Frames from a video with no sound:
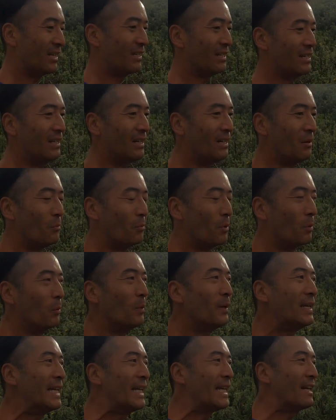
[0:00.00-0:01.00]
And
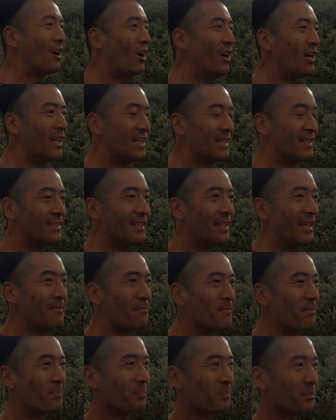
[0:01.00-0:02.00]
when we did our
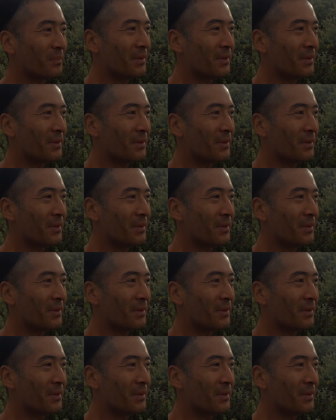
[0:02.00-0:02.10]
listing,